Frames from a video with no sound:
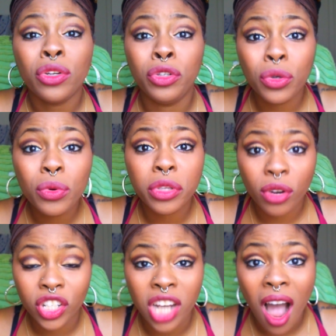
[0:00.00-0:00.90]
Do
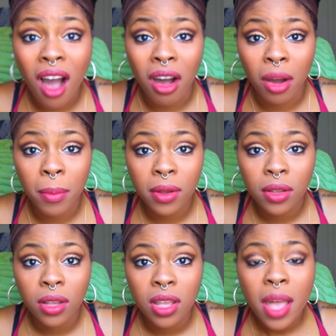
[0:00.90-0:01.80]
your job,
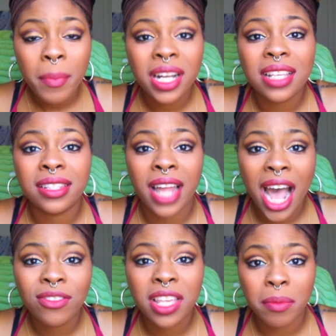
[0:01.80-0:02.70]
because
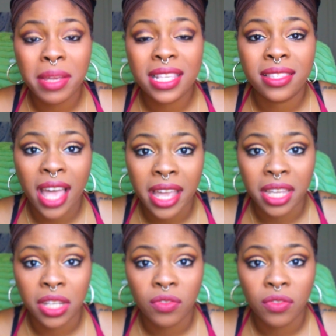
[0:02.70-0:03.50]
lives can be saved.